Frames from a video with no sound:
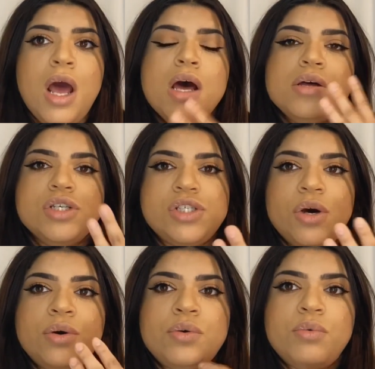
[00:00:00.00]

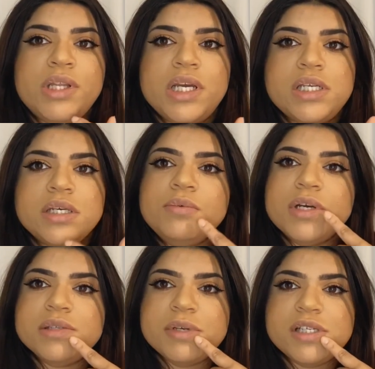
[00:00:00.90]
So what they did
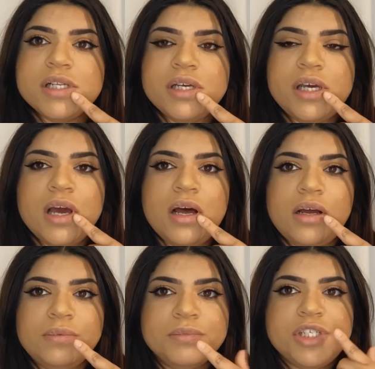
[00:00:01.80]
was basically
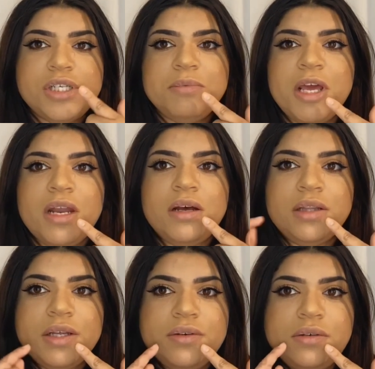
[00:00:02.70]
she made a
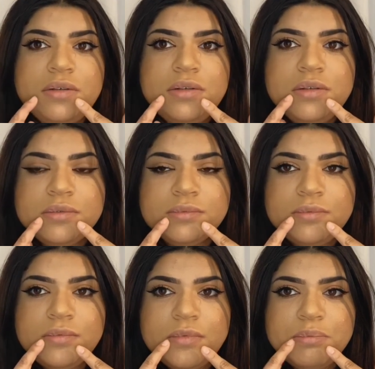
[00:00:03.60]
little
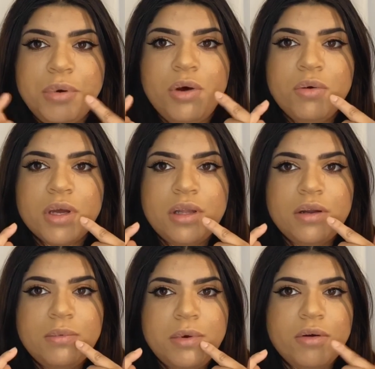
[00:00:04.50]
poke
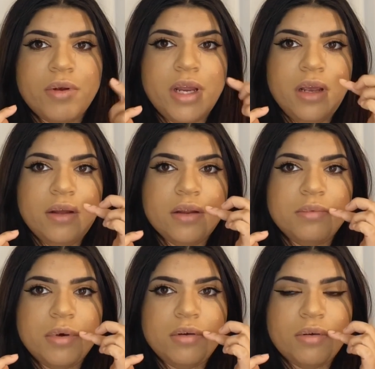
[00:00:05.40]
right here, a little
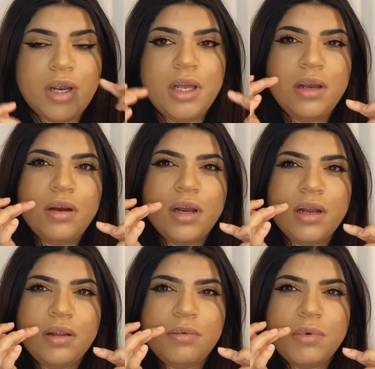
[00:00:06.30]
poke right here, and a
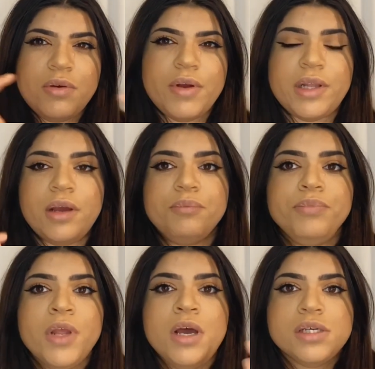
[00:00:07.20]
little poke right there.
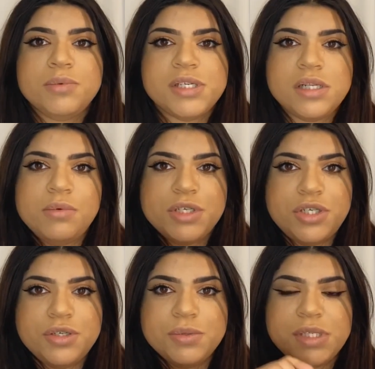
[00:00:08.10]
So basically what she
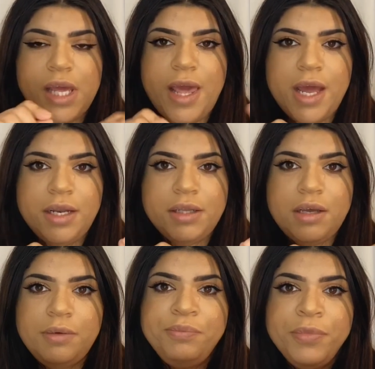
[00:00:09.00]
used was a
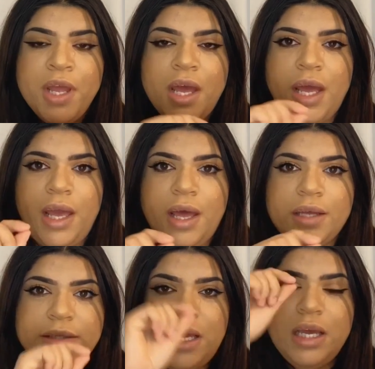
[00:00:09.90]
cannula,
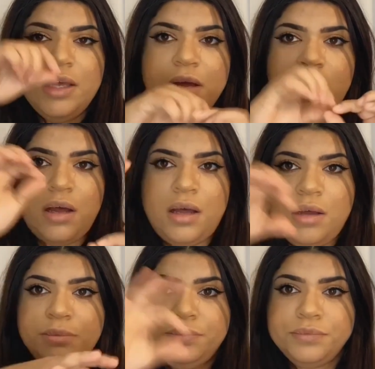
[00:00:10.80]
and they
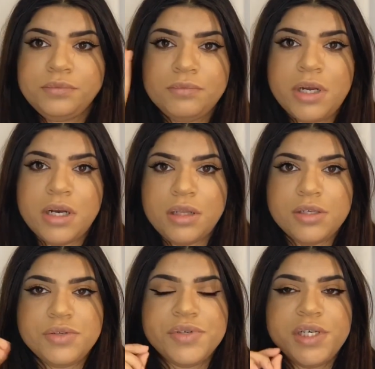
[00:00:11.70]
put it on the
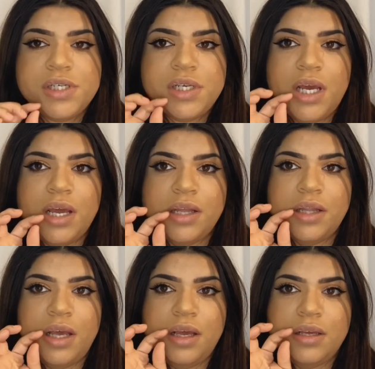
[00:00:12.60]
syringe, and
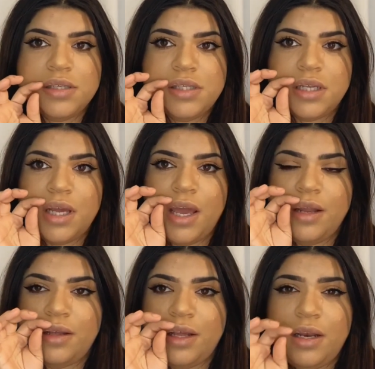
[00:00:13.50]
they stick the
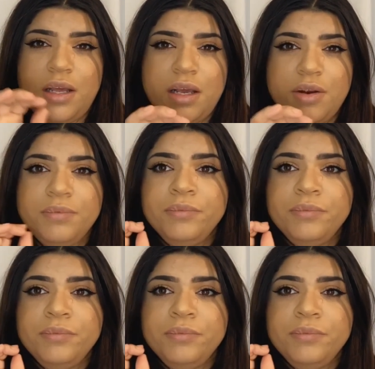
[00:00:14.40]
cannula in here,